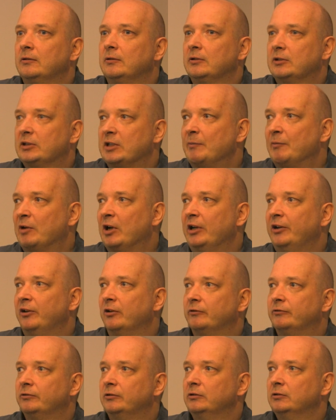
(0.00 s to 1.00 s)
some kind
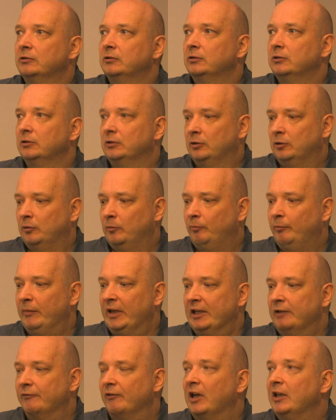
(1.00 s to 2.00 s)
of
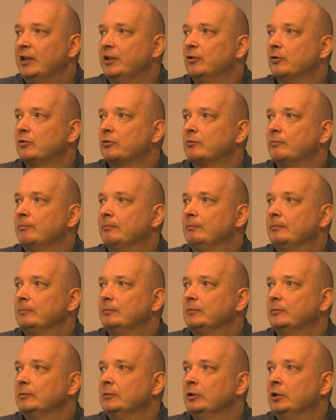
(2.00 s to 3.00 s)
mean values.
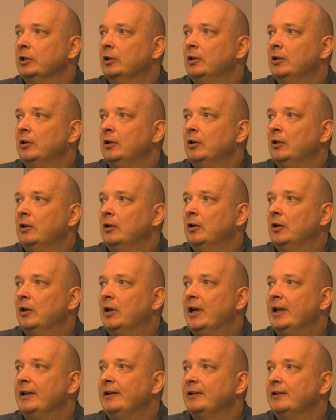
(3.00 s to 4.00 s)

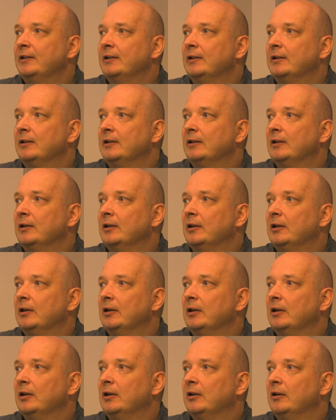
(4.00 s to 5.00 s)
And
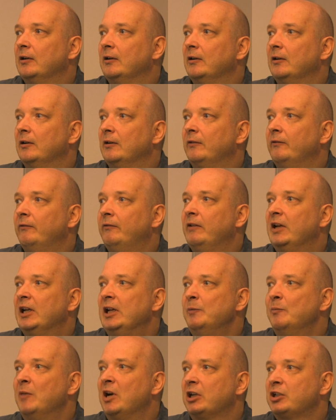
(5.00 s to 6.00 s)

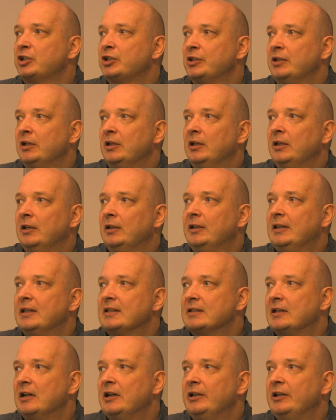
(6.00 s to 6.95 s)
very much this